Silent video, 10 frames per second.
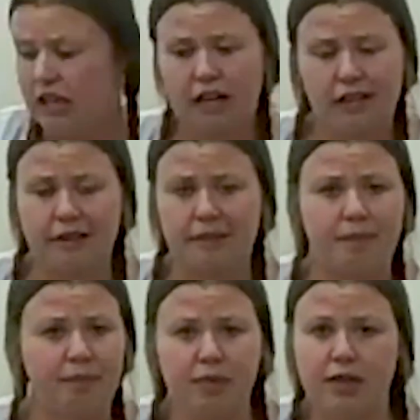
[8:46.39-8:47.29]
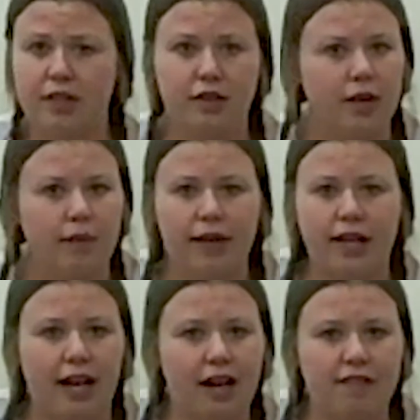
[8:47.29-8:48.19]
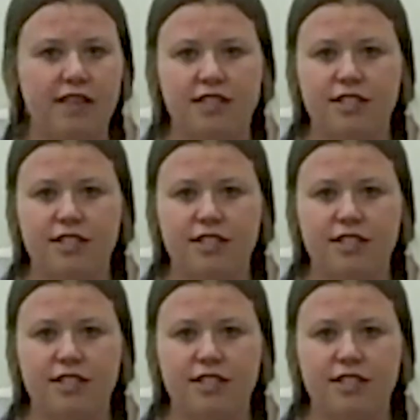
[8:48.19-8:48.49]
then we can have these